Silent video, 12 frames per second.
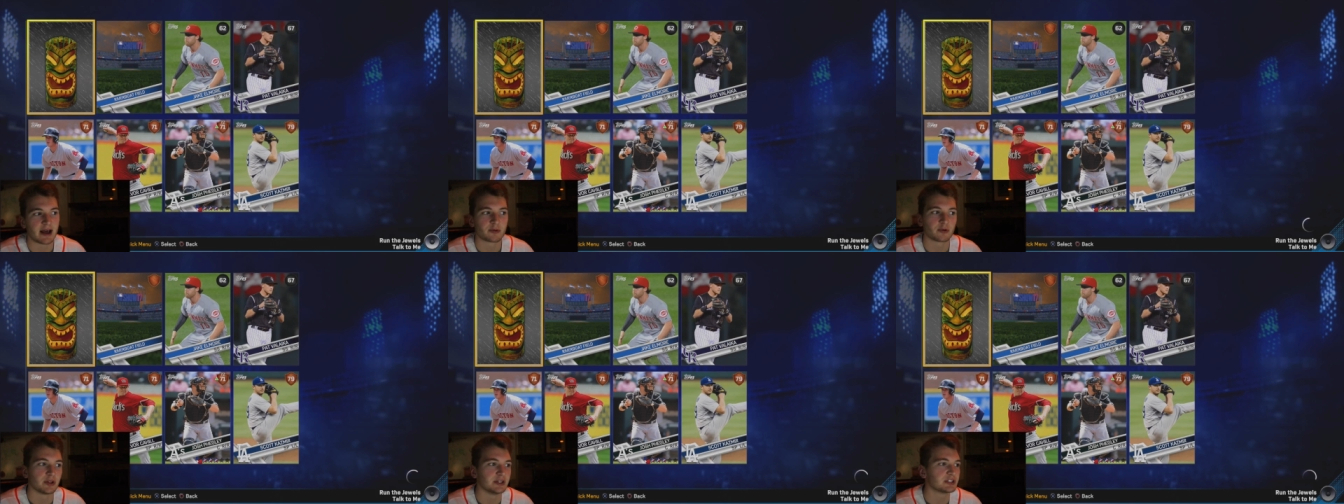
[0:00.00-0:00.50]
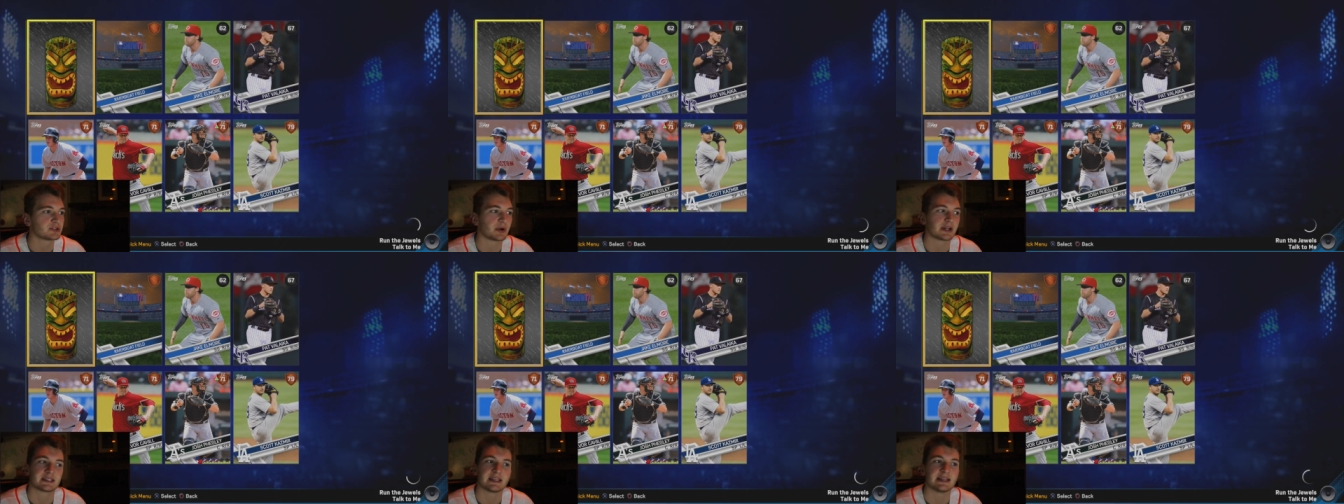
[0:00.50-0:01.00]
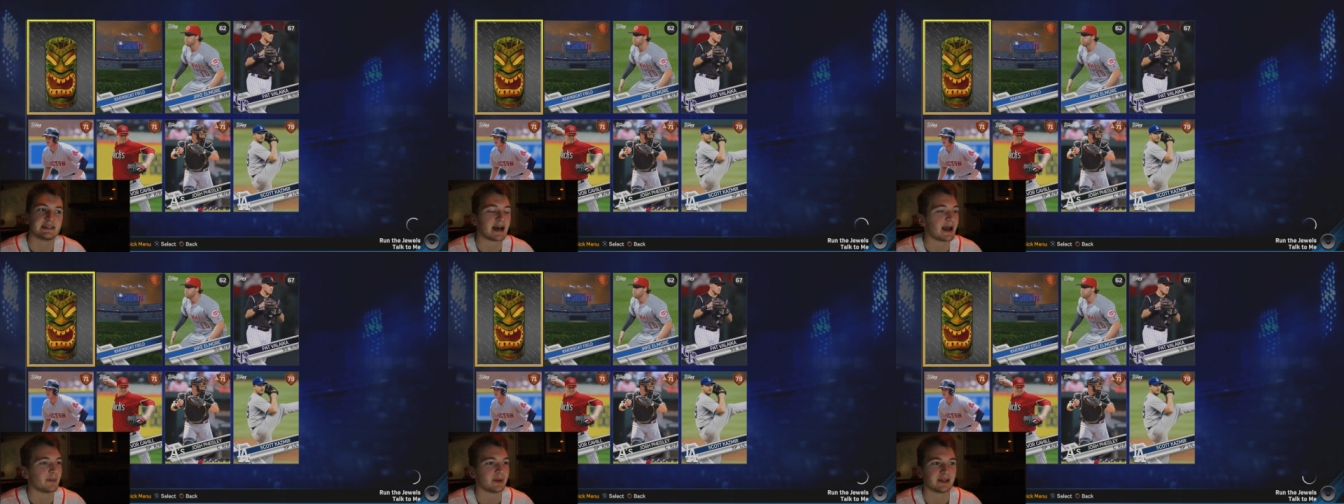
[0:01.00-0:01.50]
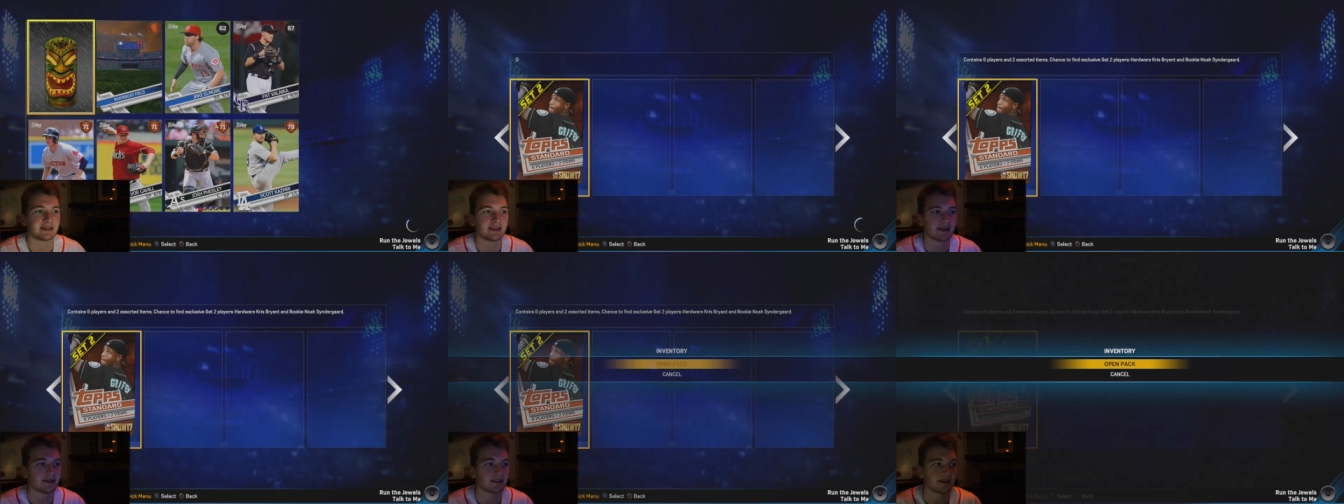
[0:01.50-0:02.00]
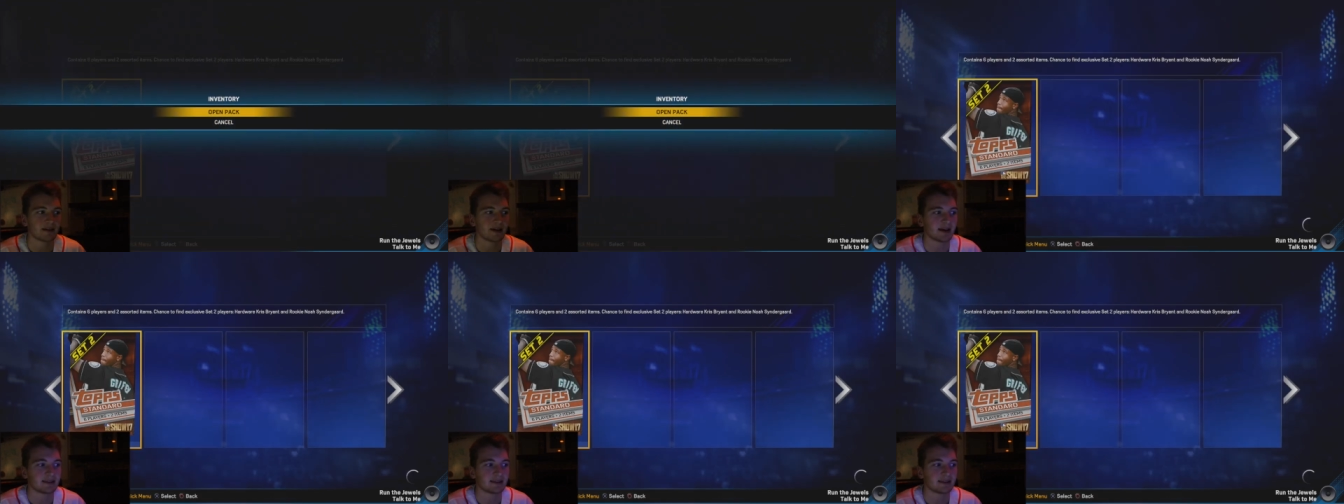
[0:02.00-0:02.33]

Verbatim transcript: I really just want to see a diamond at the end of the,